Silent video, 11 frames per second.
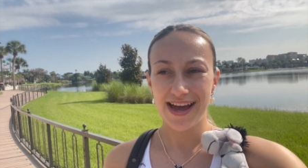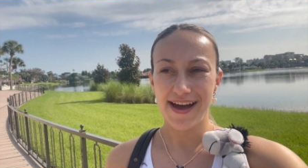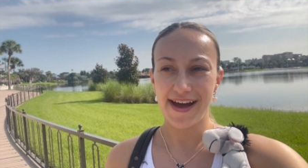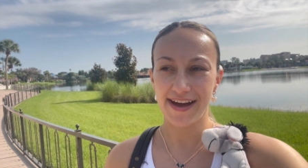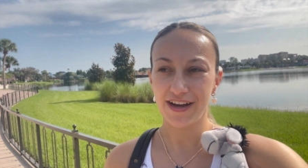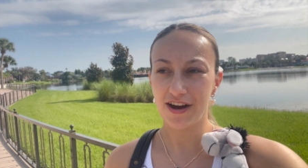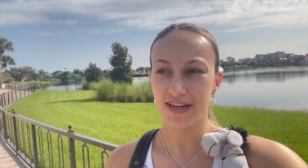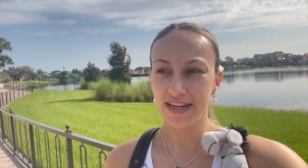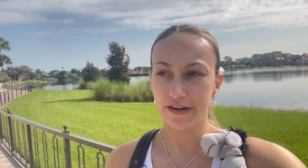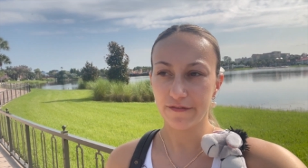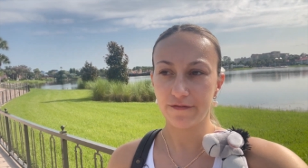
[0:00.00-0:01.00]
I got
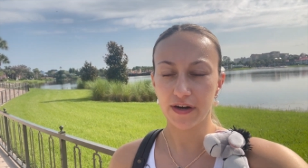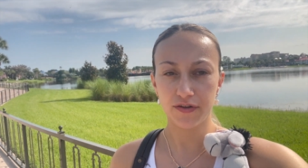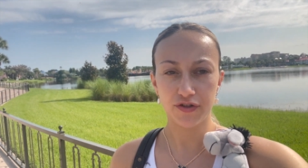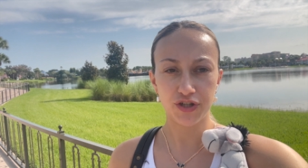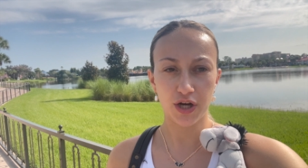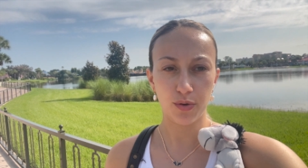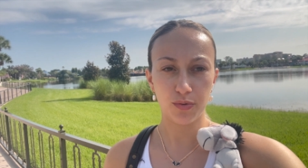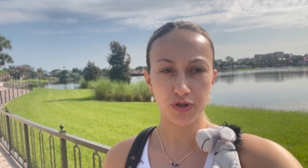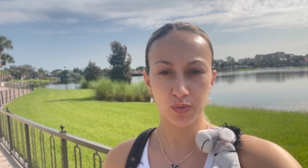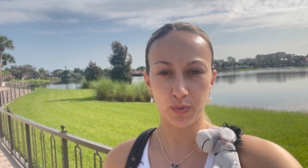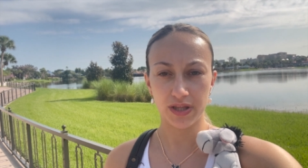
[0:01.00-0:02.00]
like French
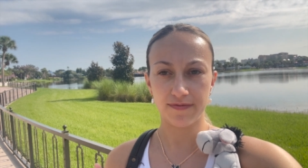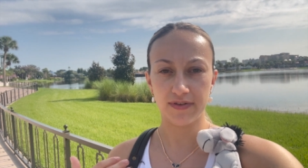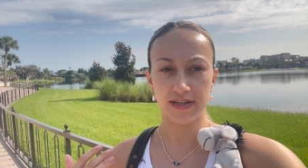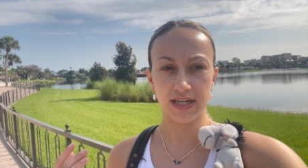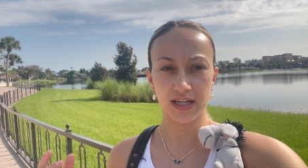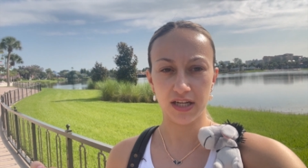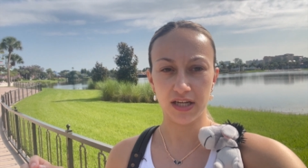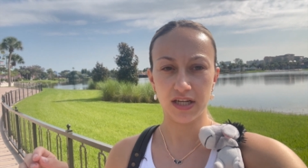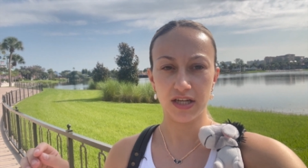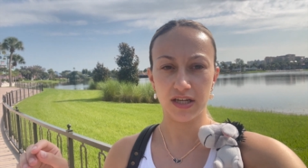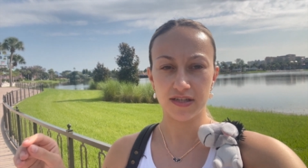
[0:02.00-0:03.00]
toast with
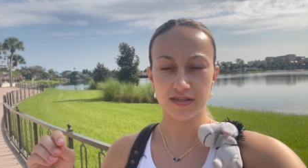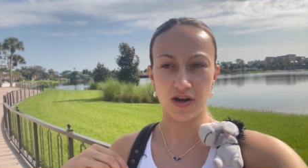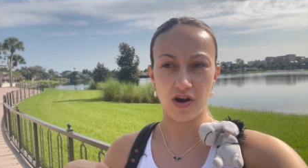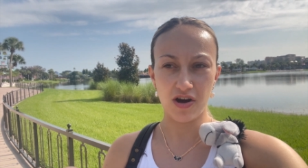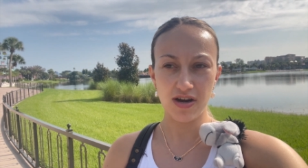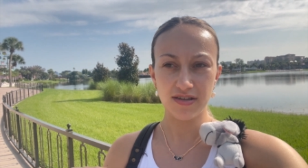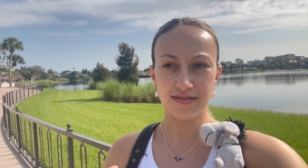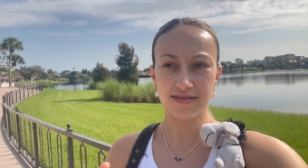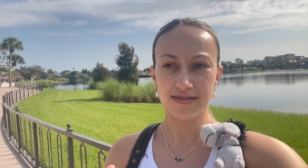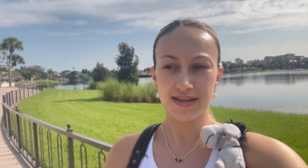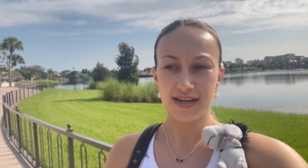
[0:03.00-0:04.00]
vanilla
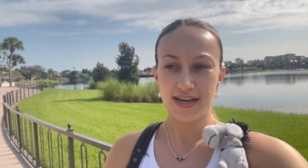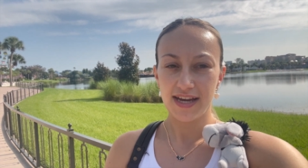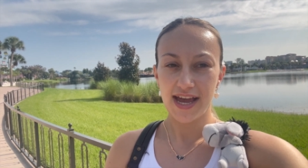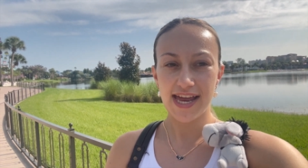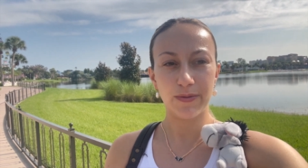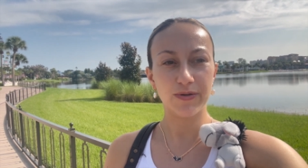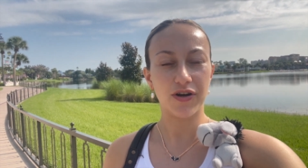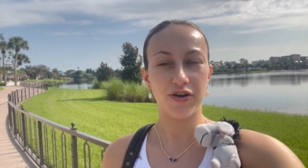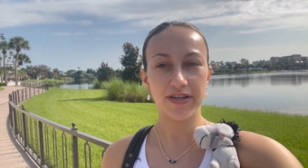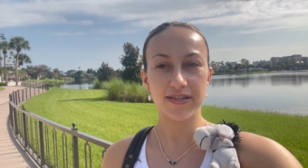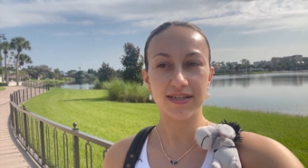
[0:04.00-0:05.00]
sauce and it was
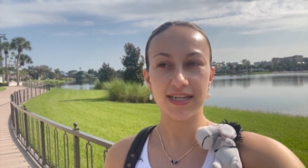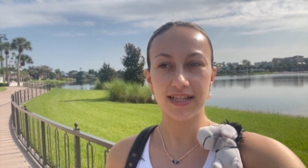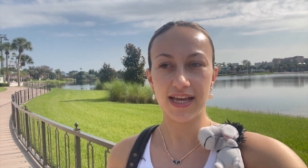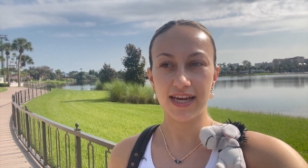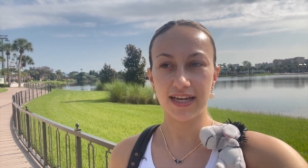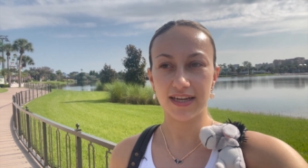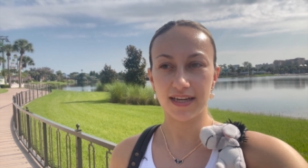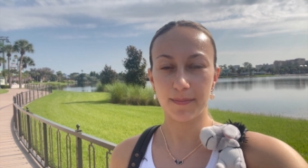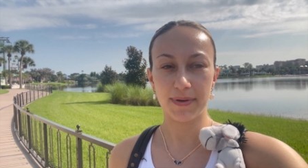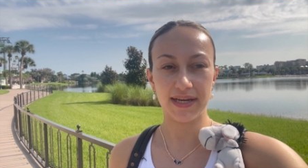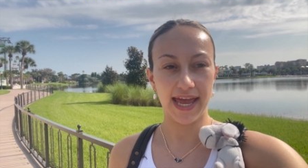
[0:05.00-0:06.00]
honestly like
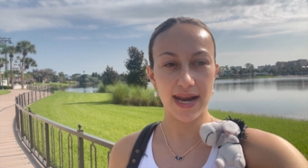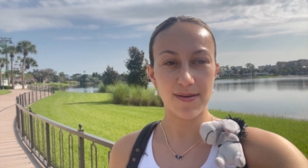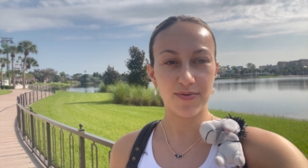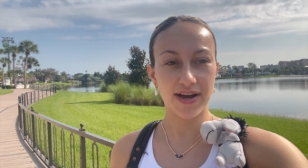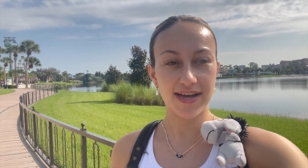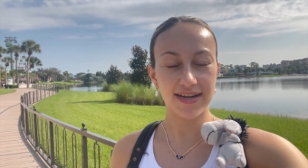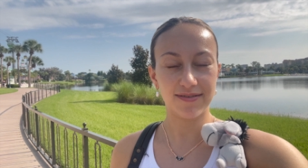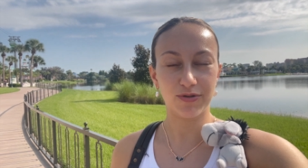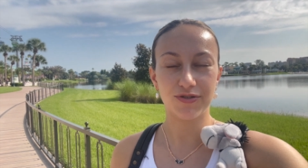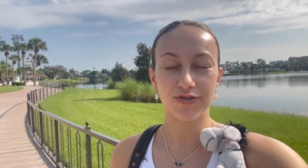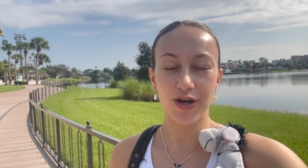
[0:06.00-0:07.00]
banana bread. It
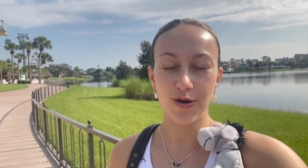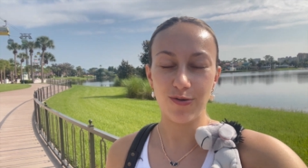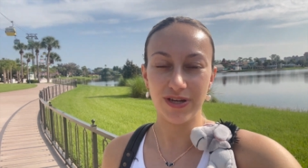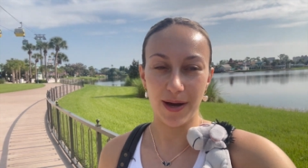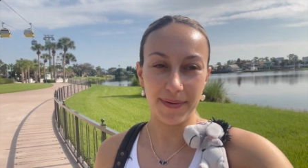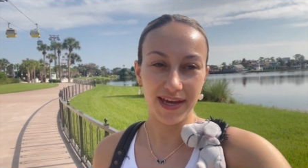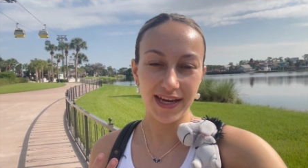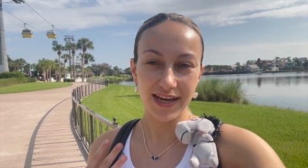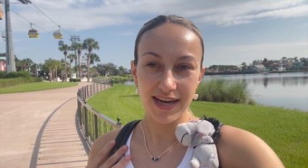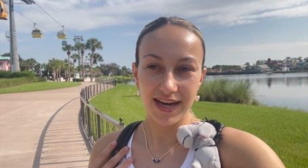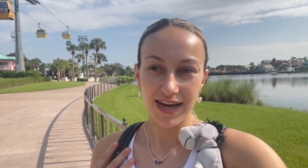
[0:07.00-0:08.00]
was so yummy.
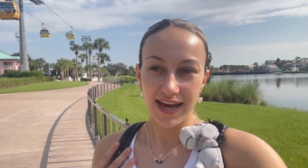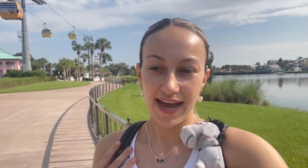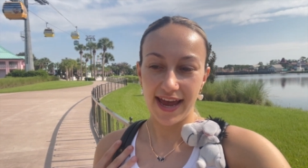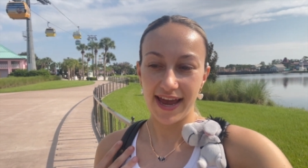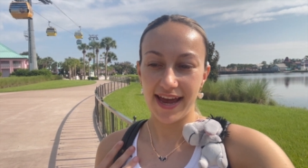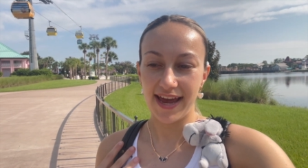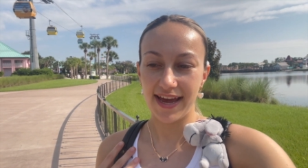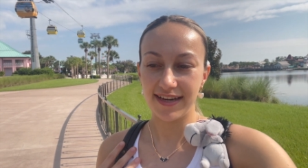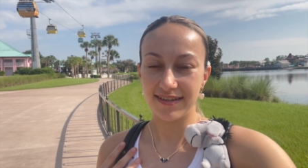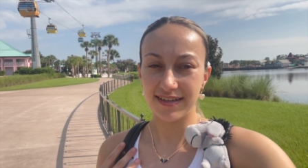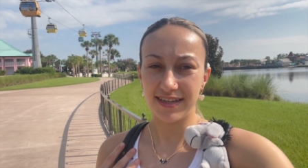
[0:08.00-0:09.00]

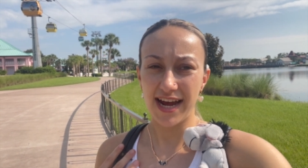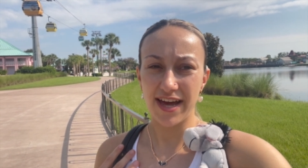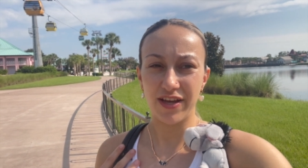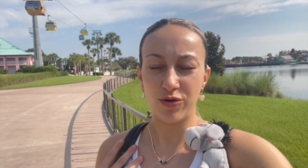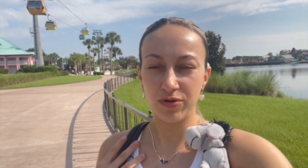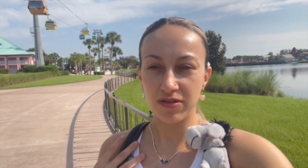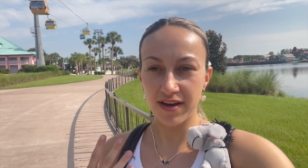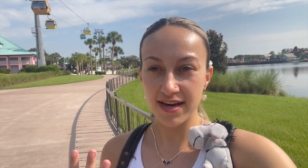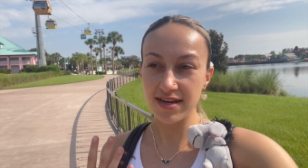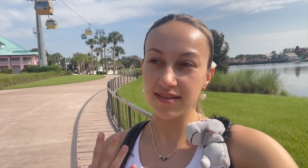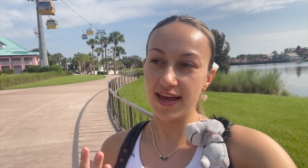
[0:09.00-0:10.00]
And yeah, the only thing
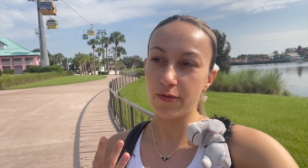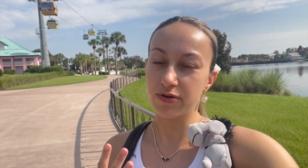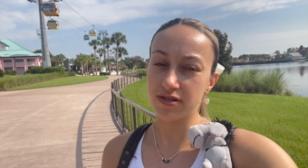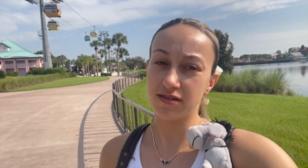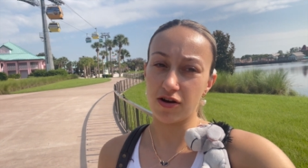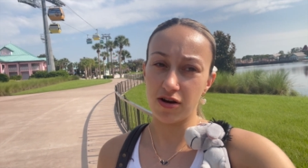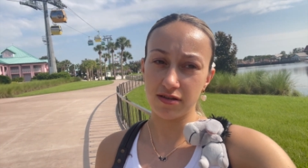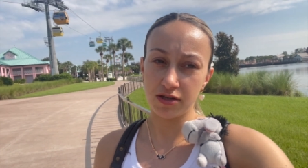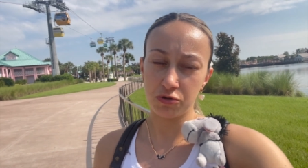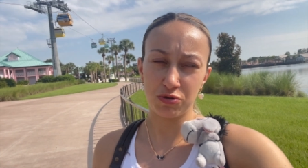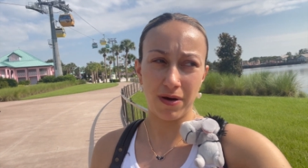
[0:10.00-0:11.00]
I didn't like was the
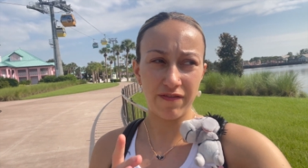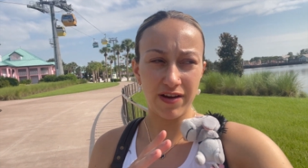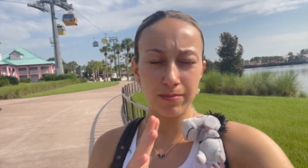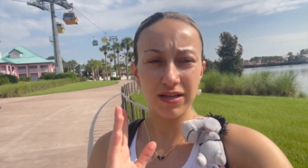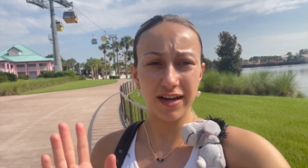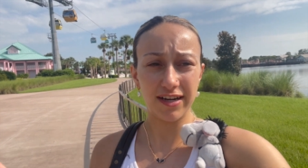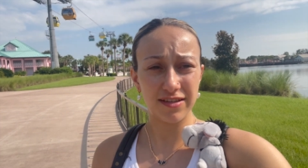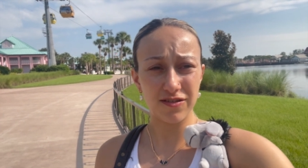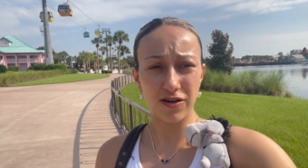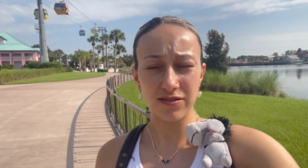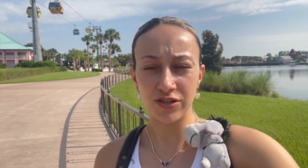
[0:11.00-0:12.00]
sausage, which my family liked the
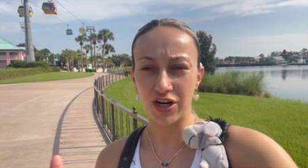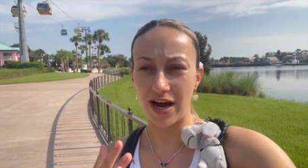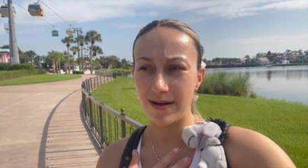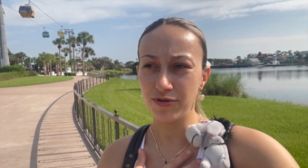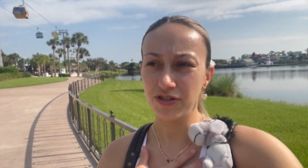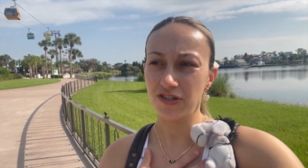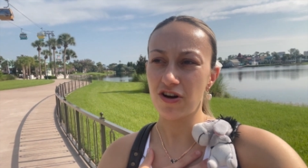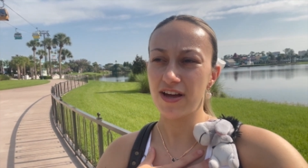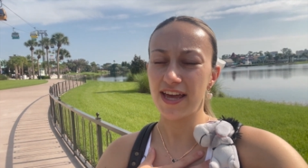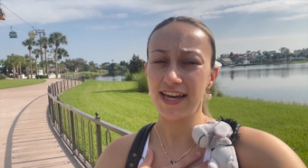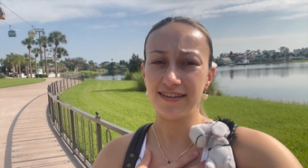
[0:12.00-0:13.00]
sausage. I'm just
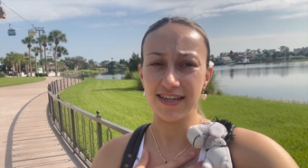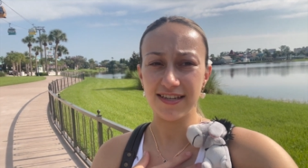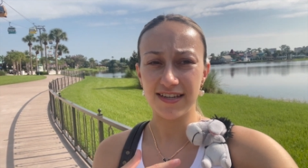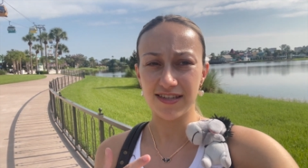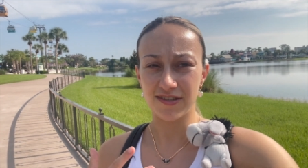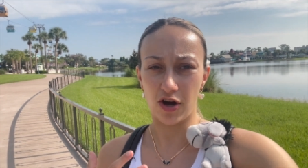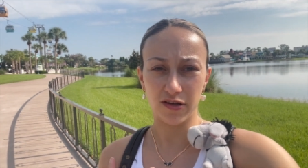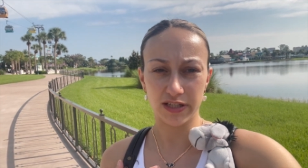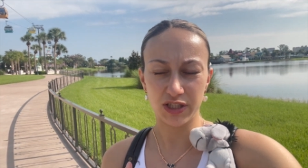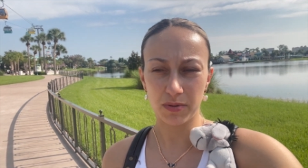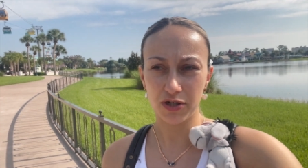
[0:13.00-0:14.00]
not a Disney
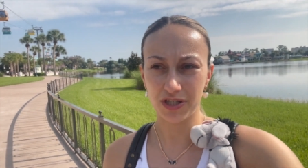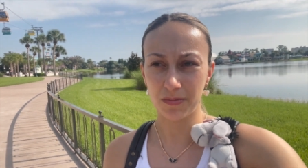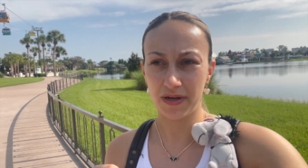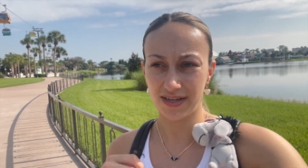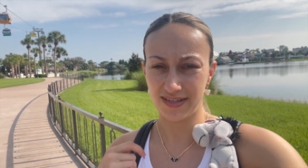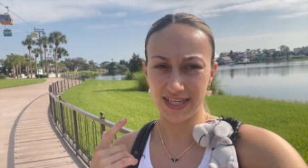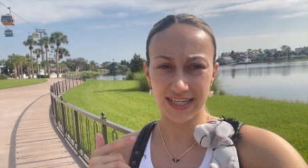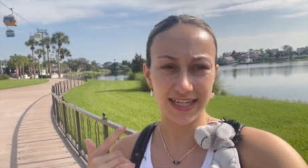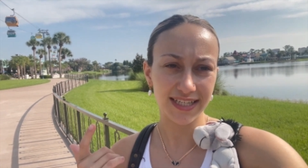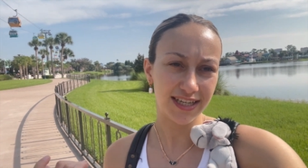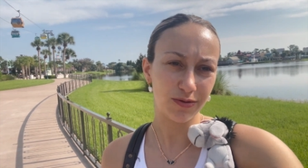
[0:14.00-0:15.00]
sausage person because I
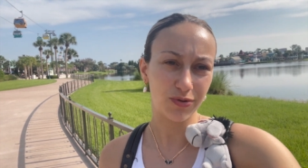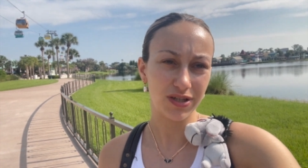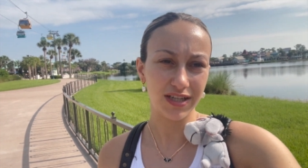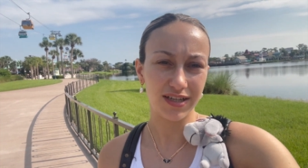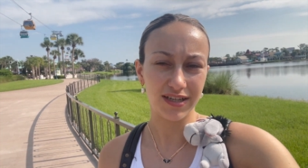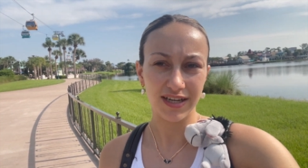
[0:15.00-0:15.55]
think it's like really